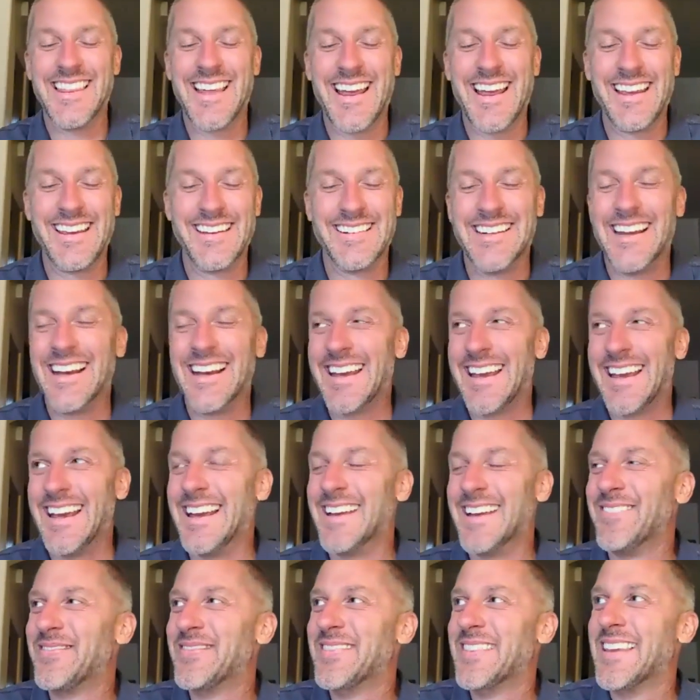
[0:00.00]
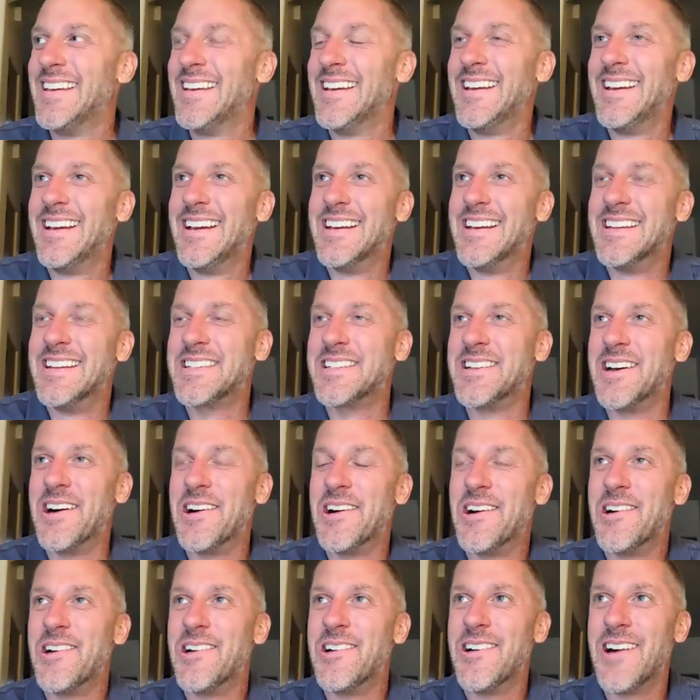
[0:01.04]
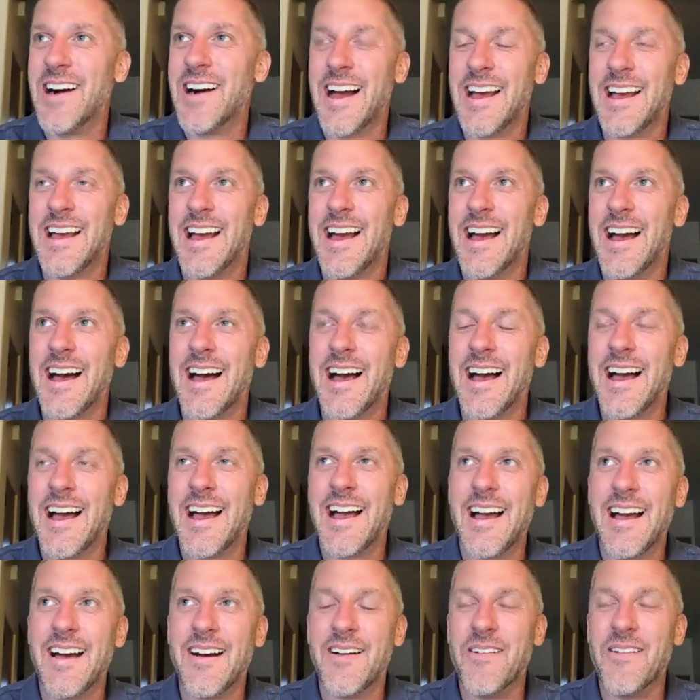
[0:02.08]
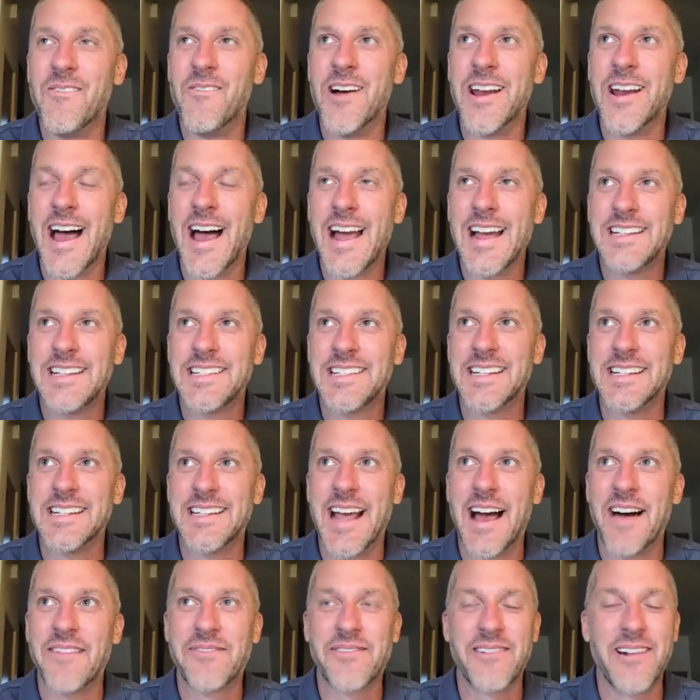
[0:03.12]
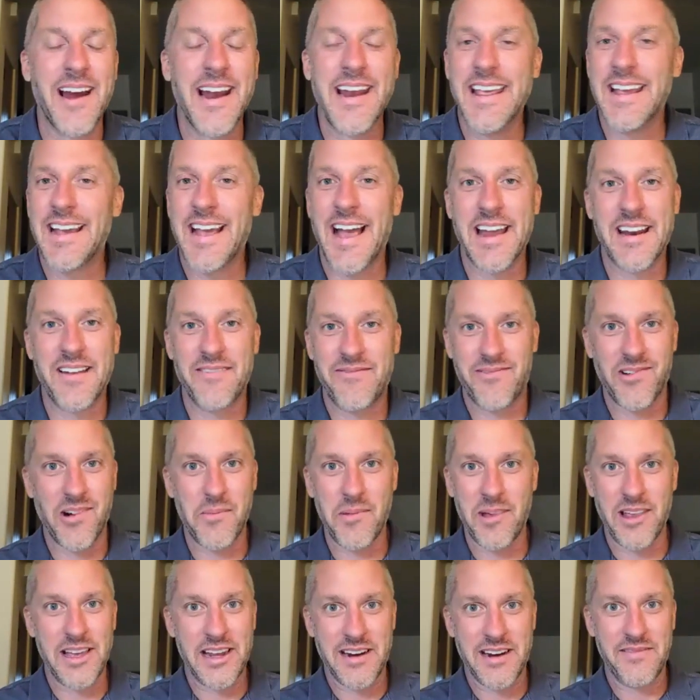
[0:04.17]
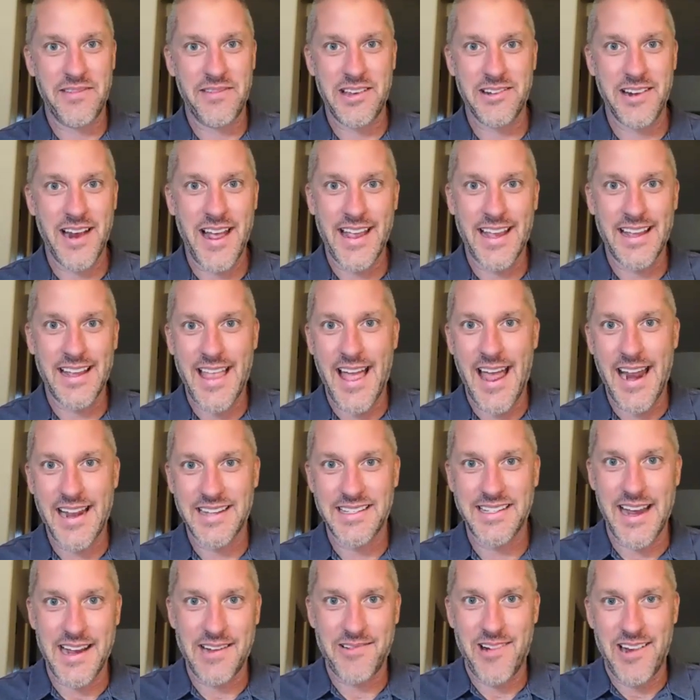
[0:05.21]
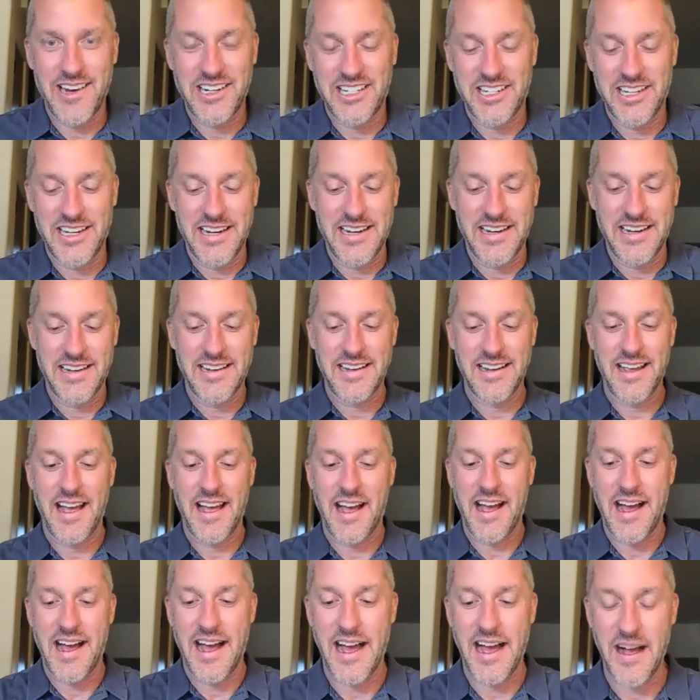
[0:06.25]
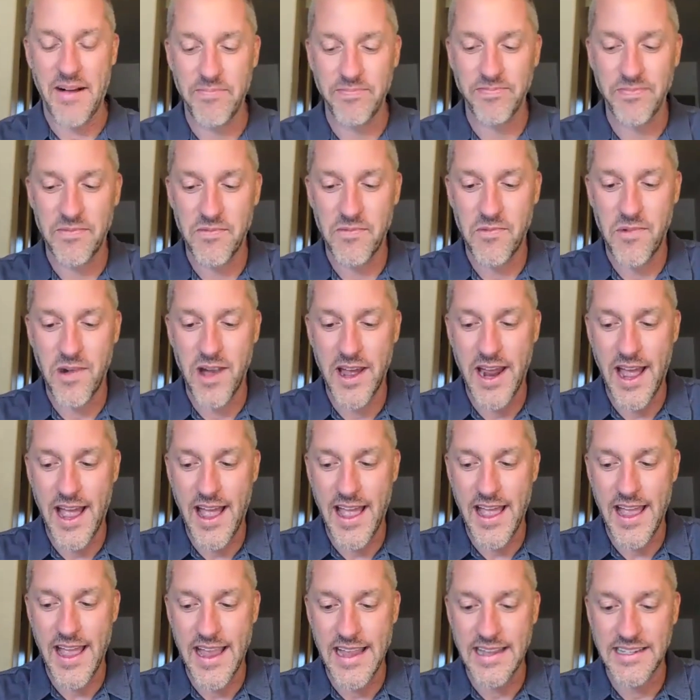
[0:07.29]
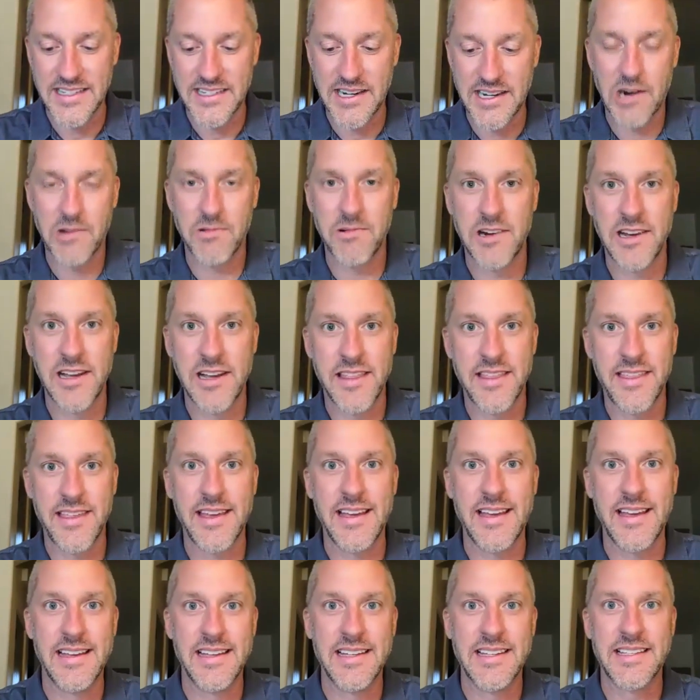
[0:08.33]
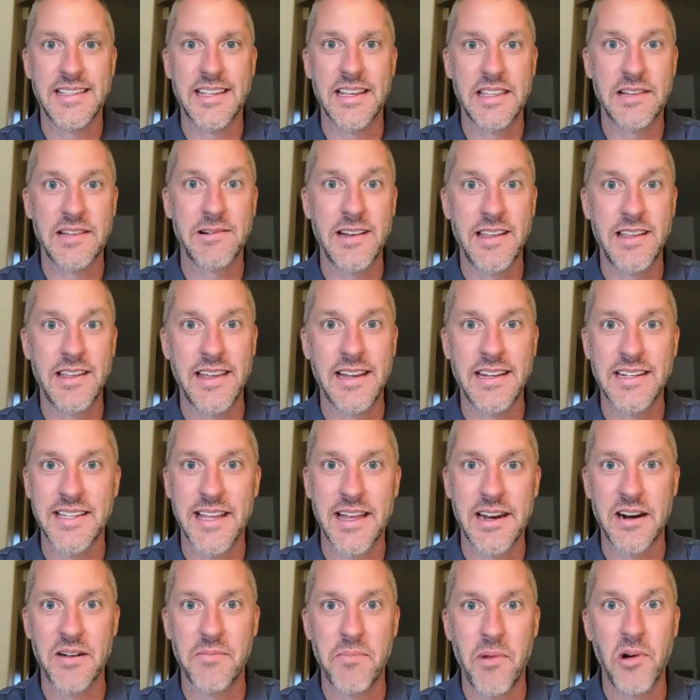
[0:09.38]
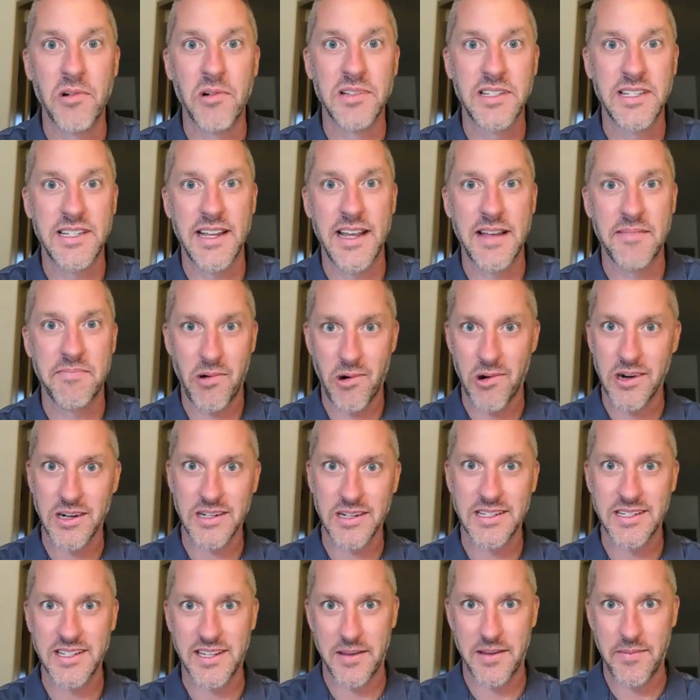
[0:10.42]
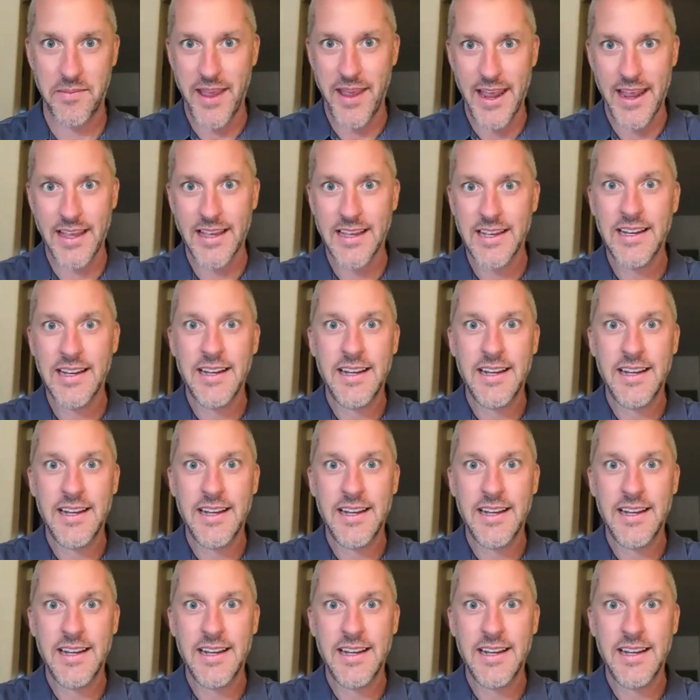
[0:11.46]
Thank you, Nikki. So when I sit down for any kind of formal interview and I get asked that question, what I start with is the three things that are most important to me.